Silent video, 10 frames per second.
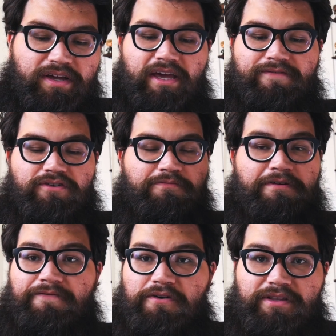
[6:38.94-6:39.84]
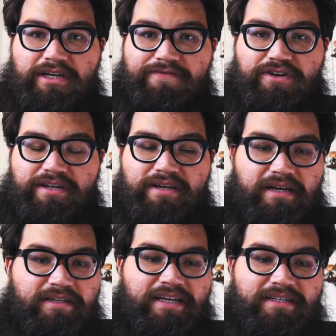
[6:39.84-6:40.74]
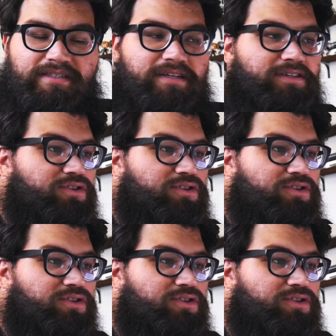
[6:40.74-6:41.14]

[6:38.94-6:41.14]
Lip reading: If you use my referral link, if you're gonna get a Tesla,